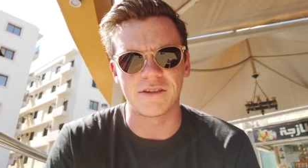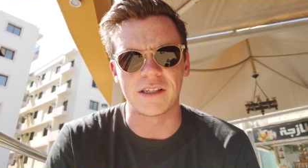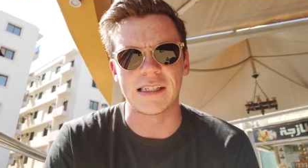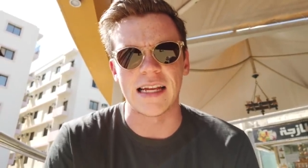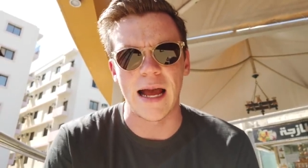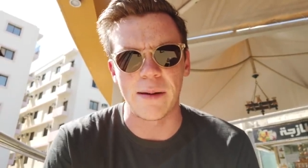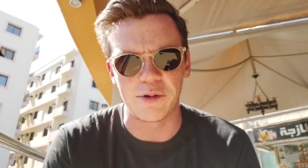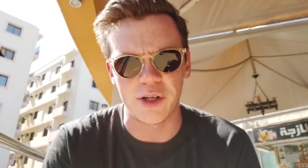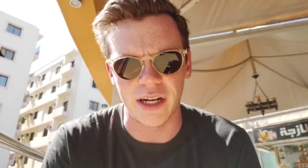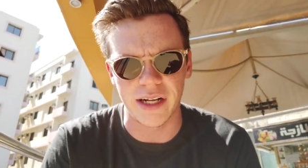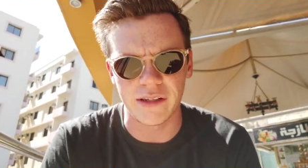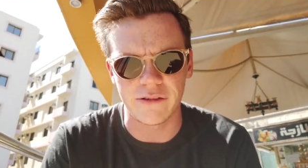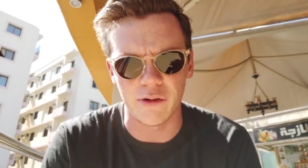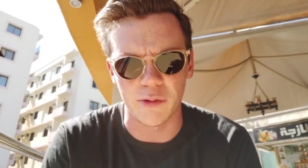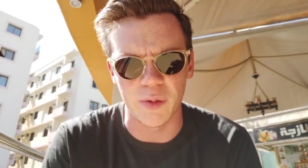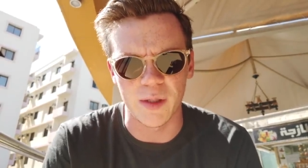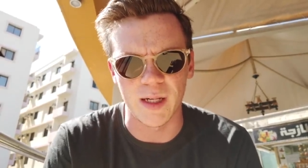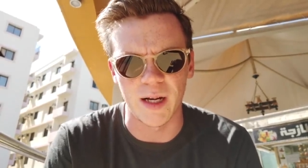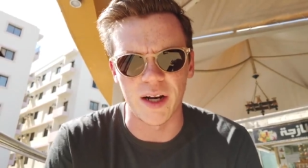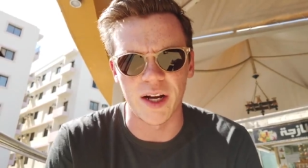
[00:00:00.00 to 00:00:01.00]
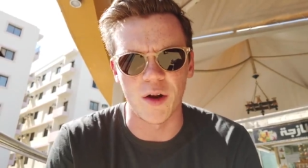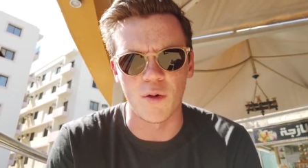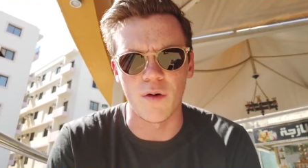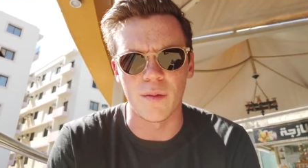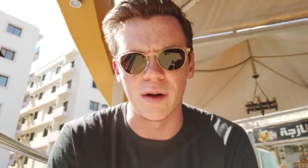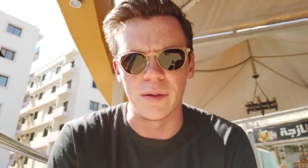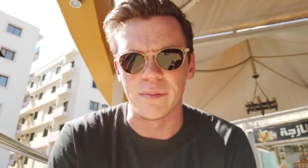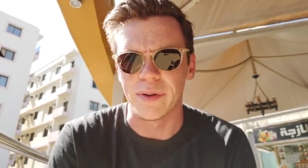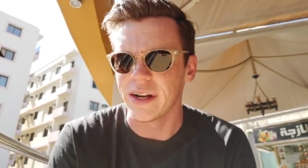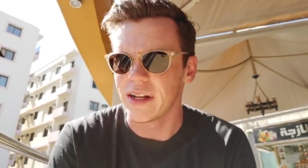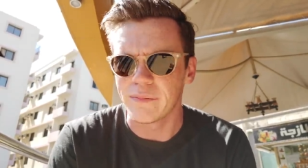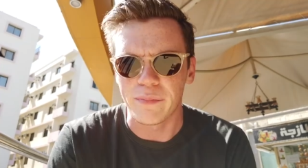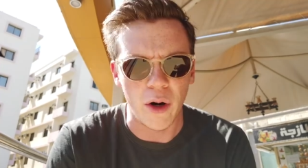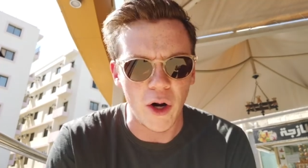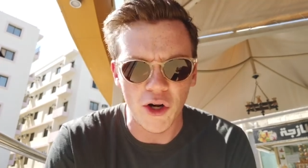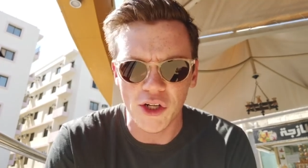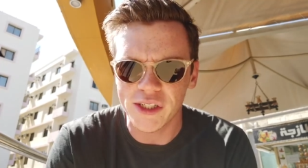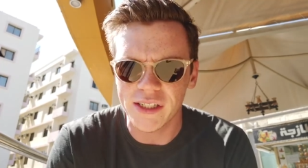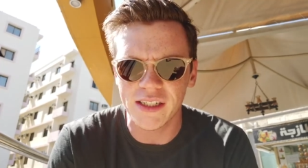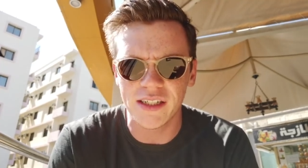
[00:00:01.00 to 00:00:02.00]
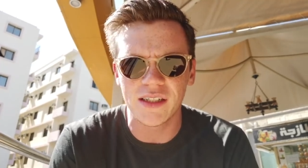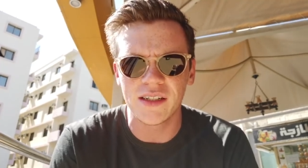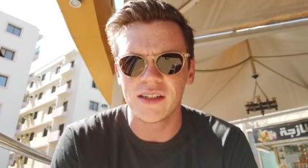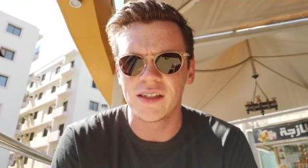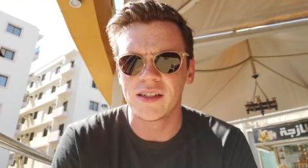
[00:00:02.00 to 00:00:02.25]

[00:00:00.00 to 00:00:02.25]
Snapchats from Saudi women, but in person,